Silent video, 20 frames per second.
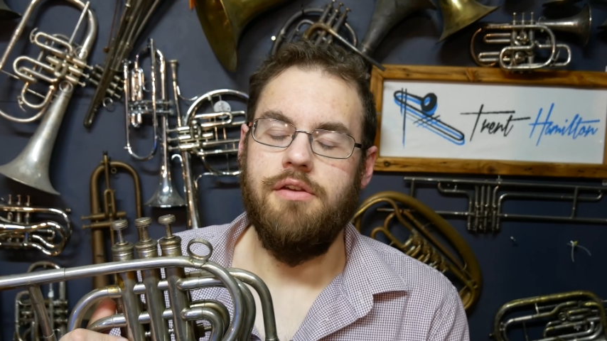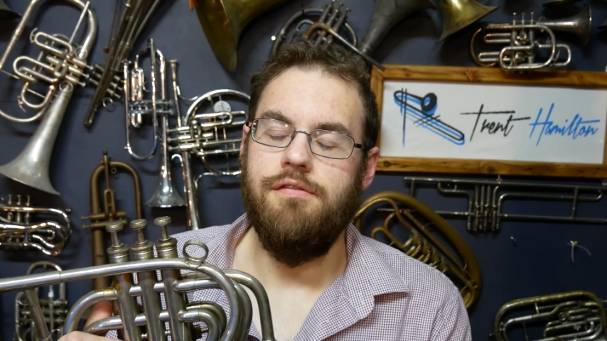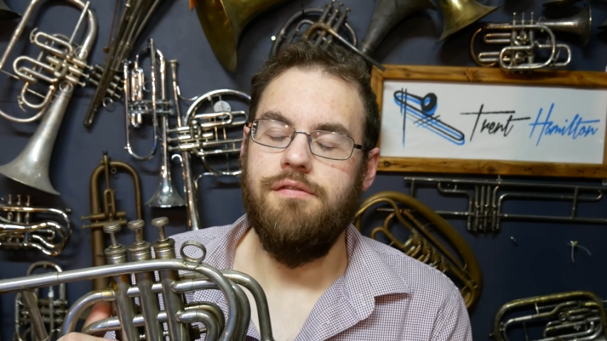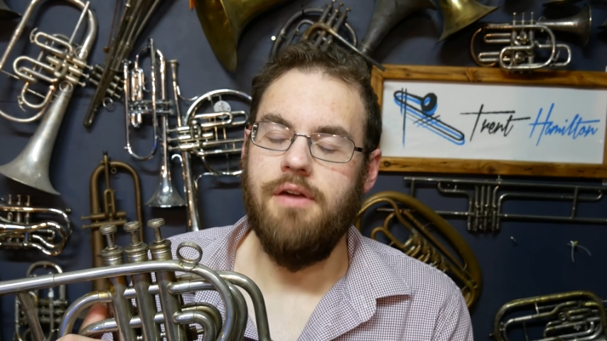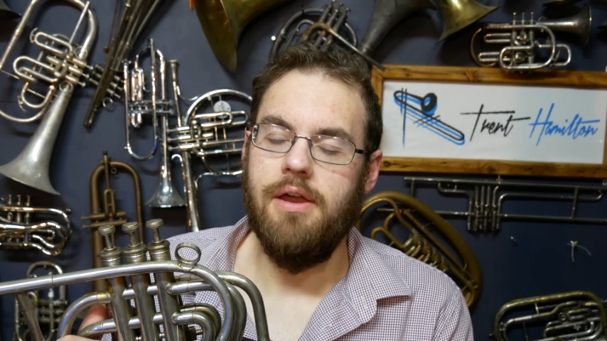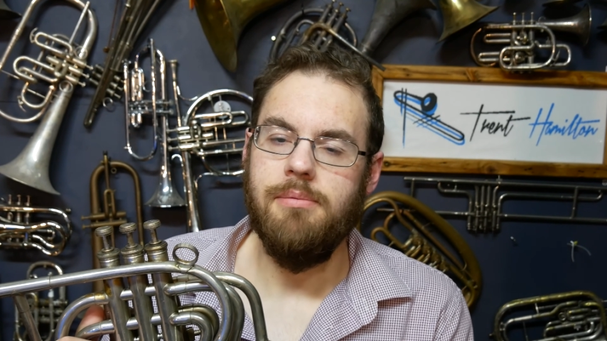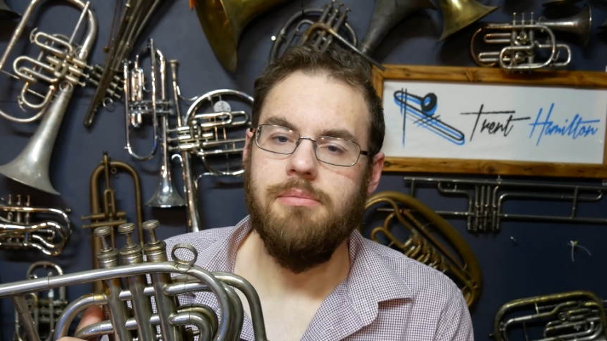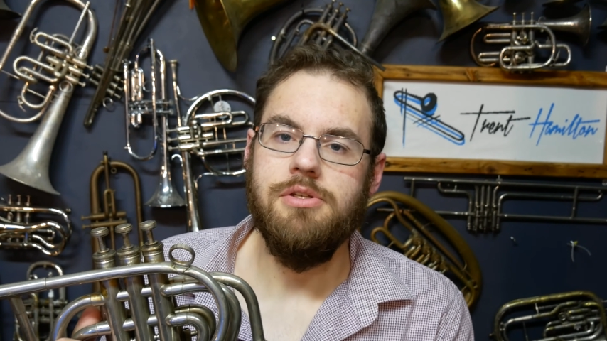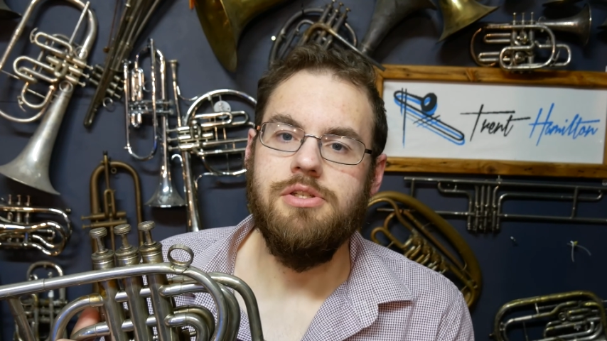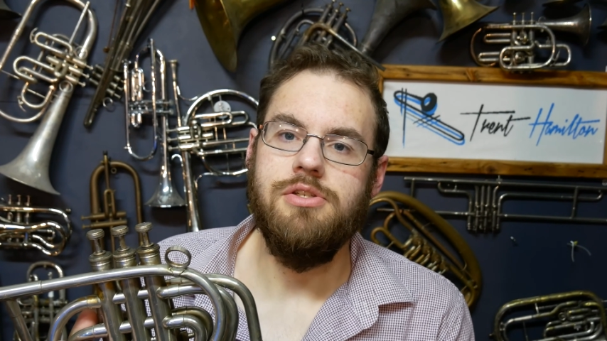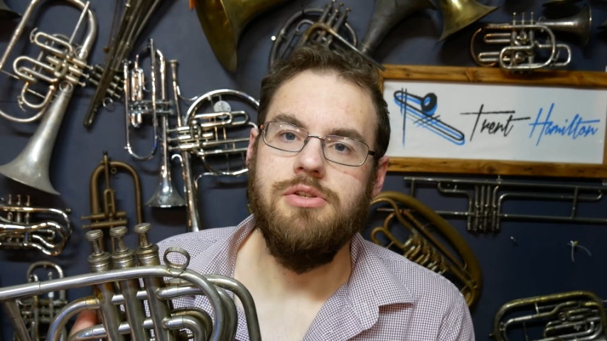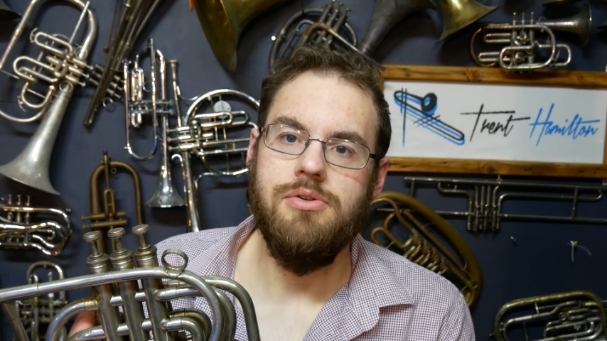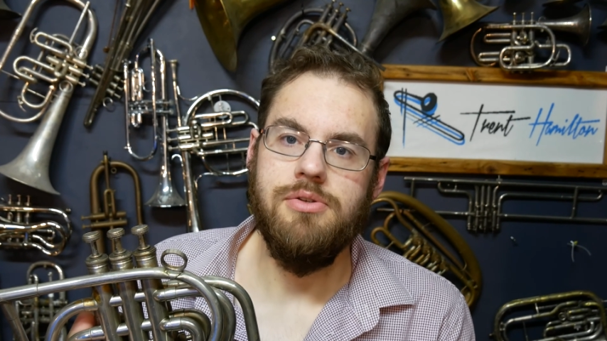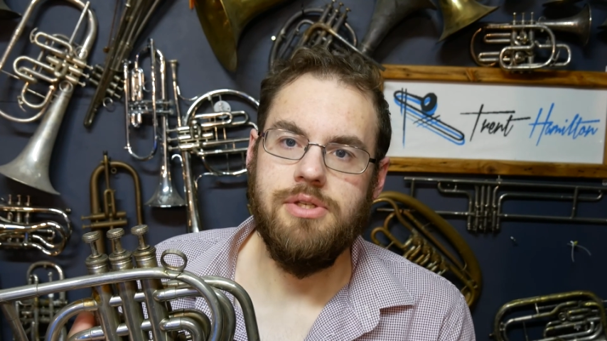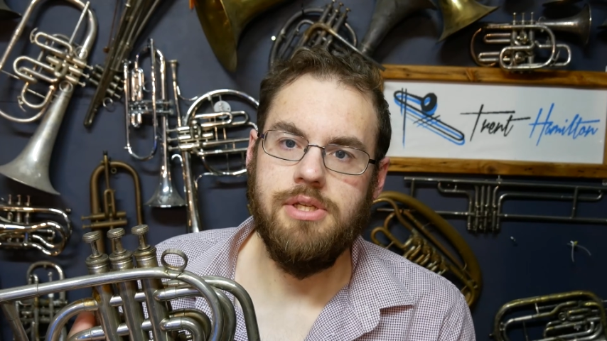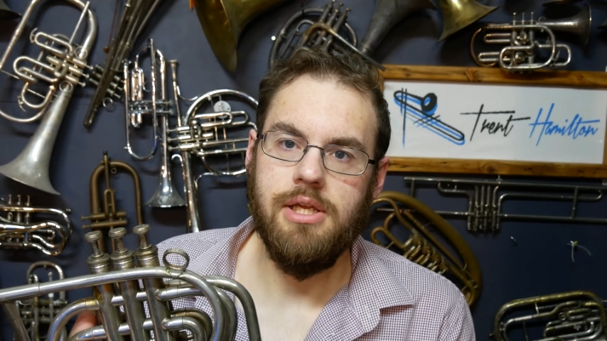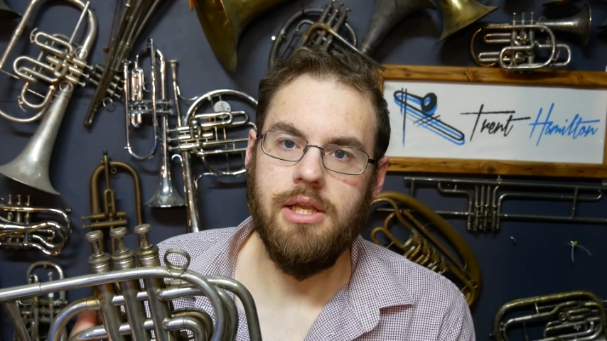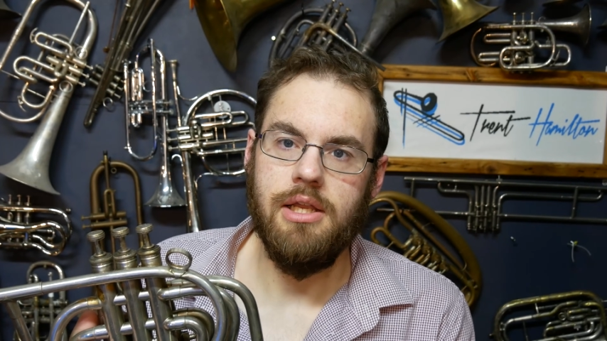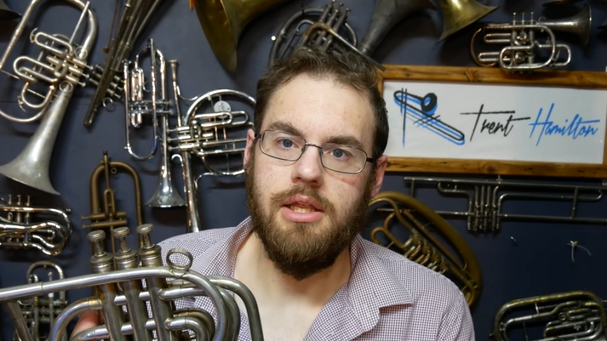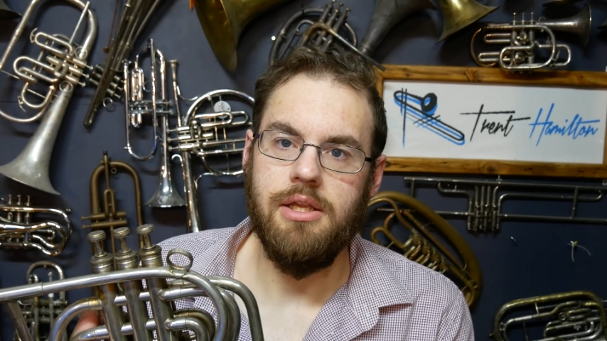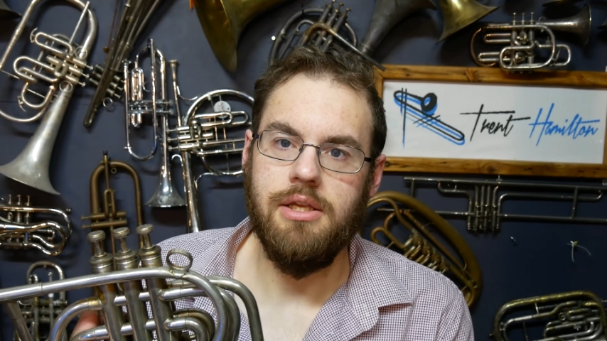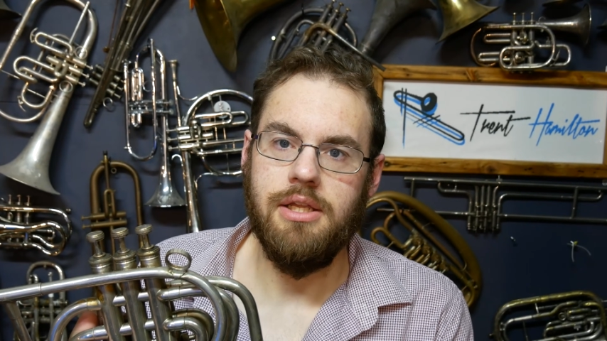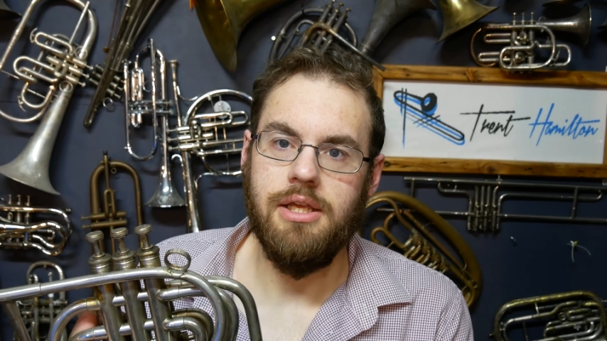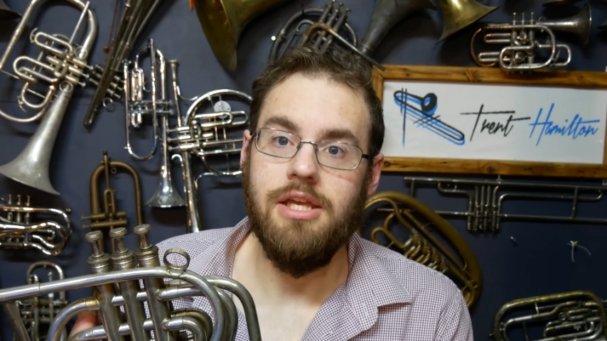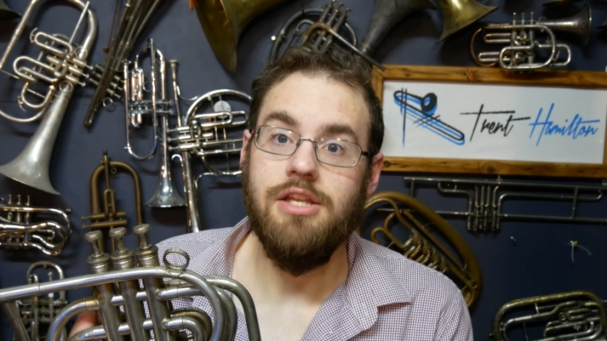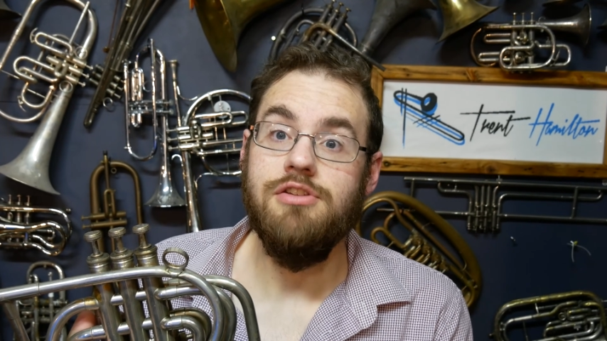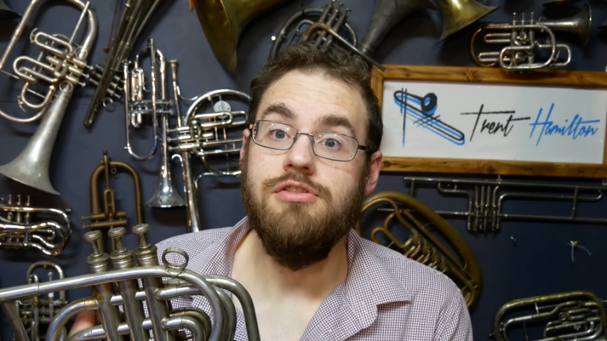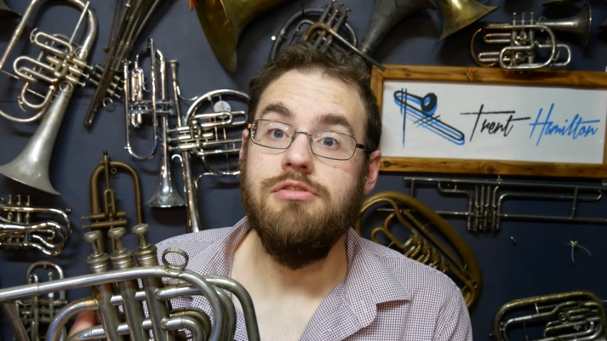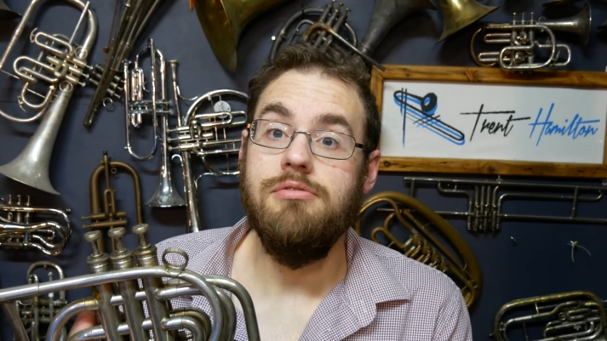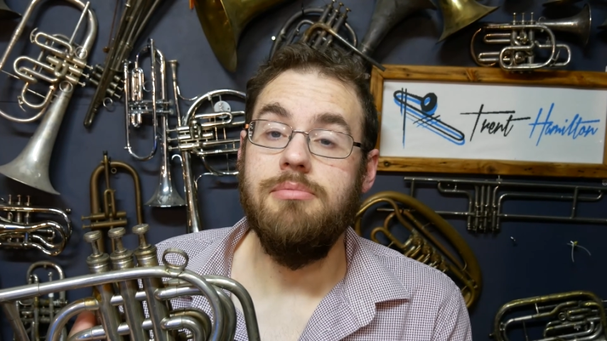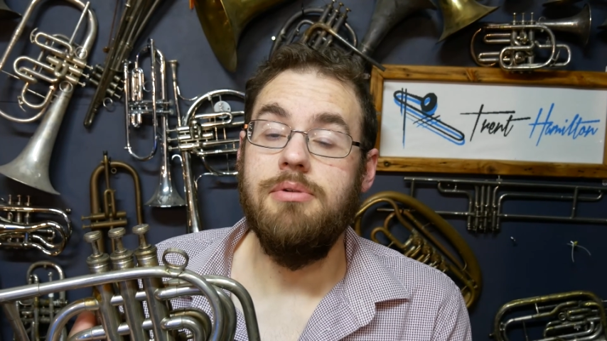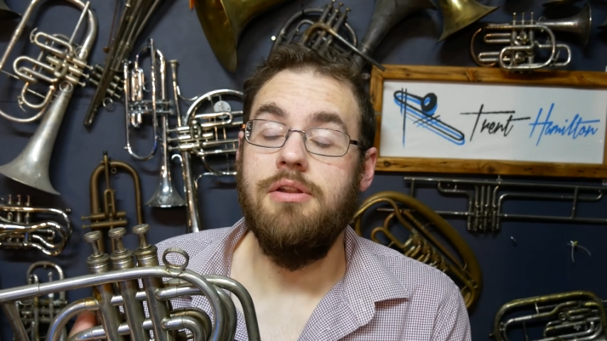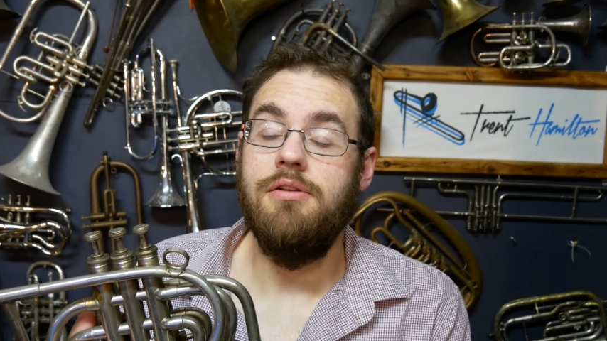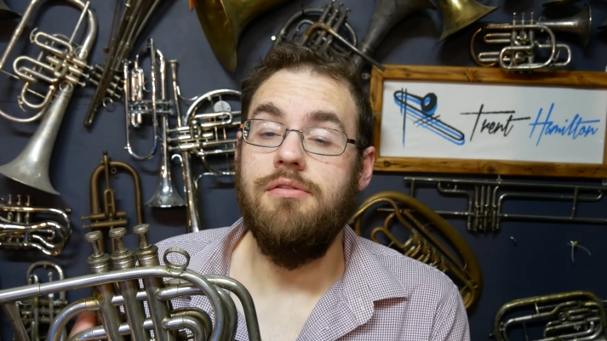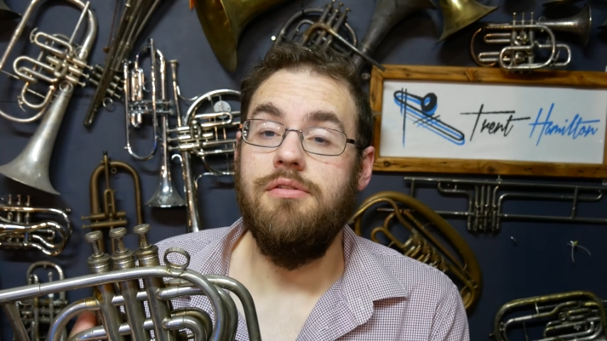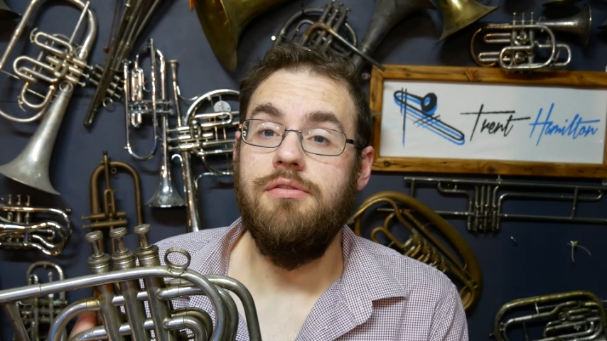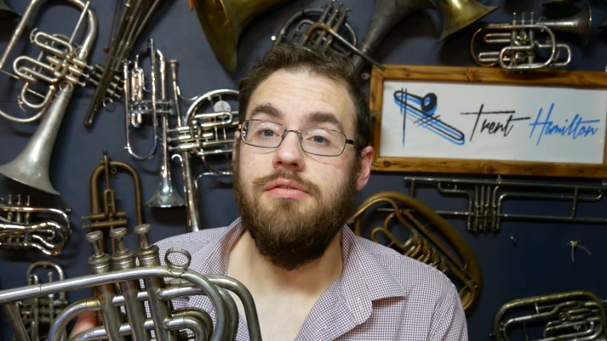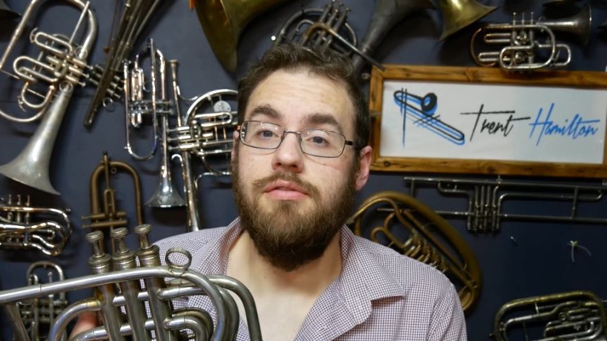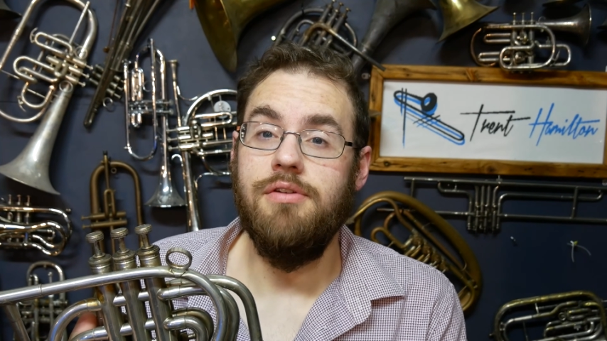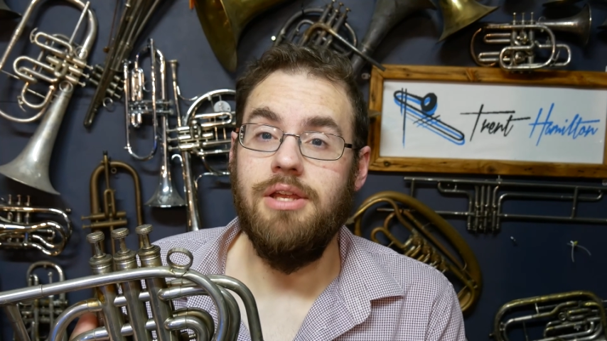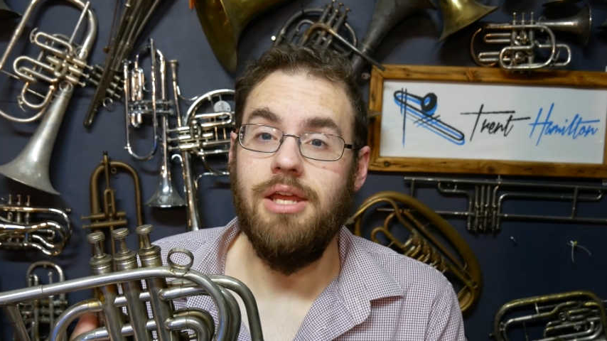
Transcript: famous New Zealand instrument